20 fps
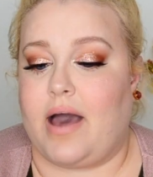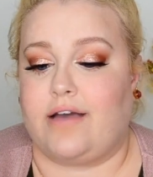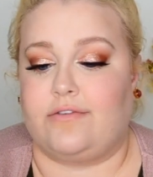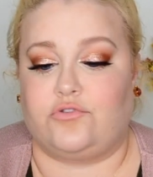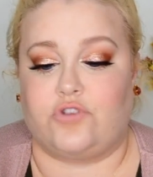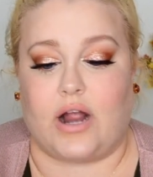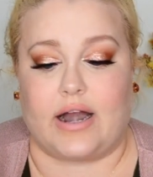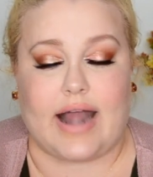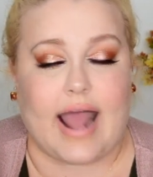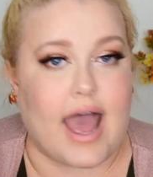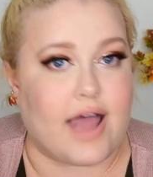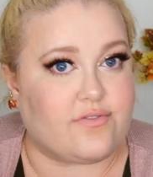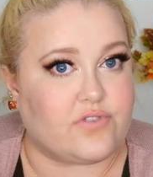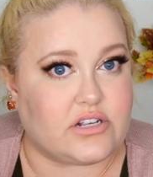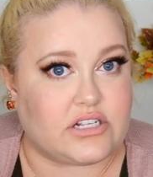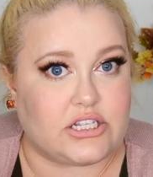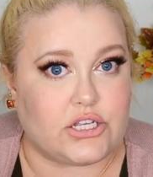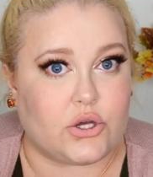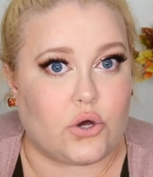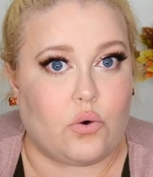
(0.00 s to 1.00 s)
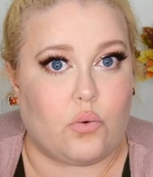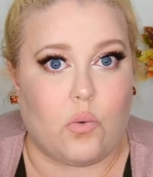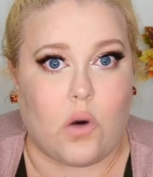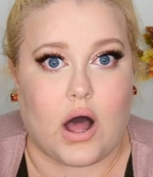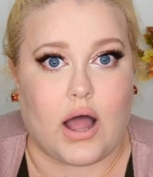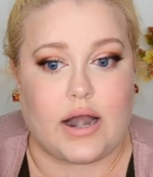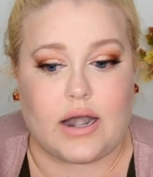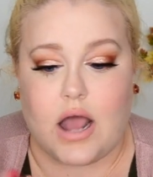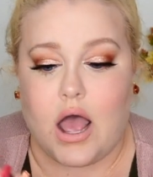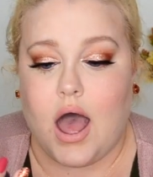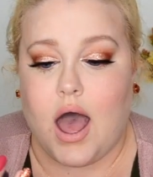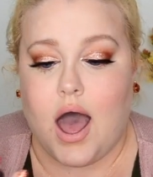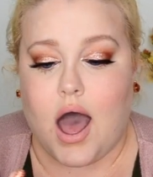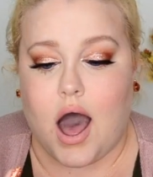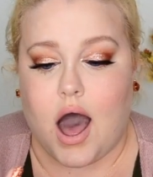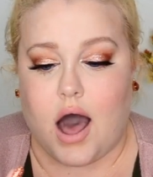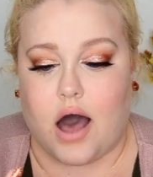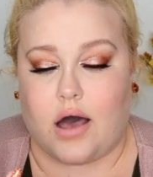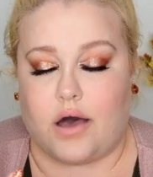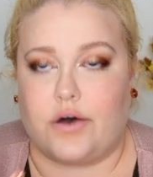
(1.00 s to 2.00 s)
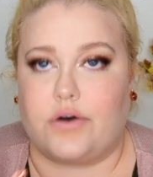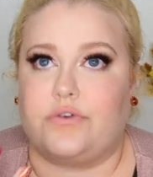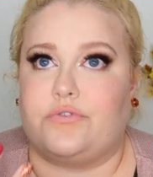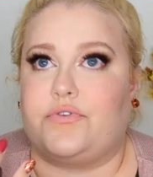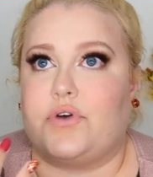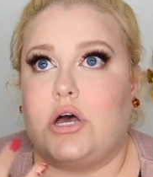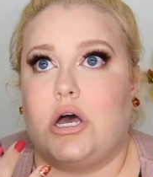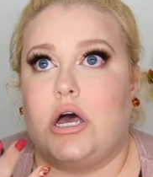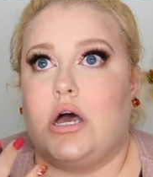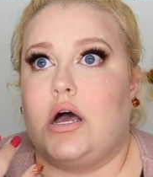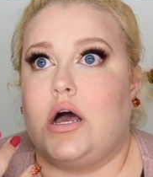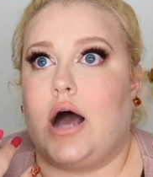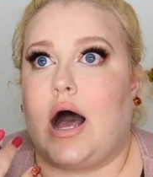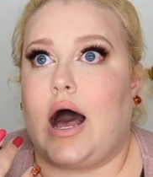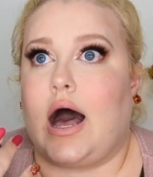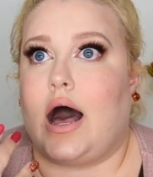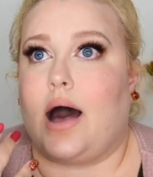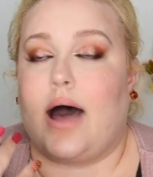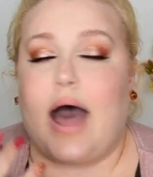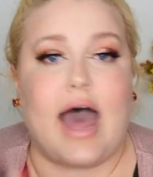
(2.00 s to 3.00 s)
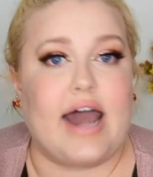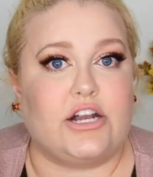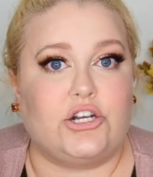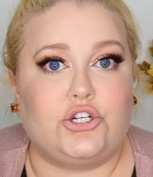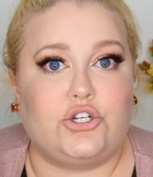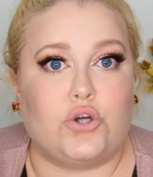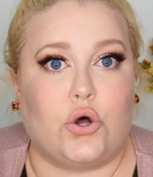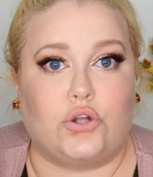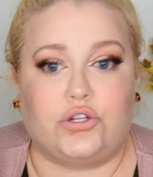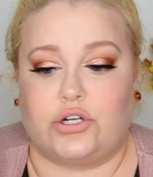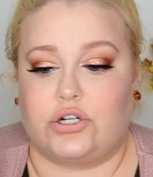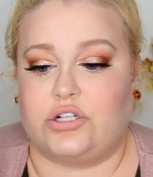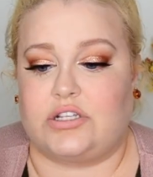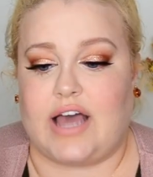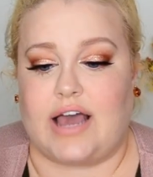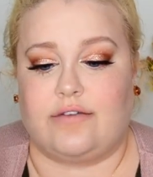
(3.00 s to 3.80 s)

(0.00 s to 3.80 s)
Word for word: I've tried every single one of uh, Head and Shoulders.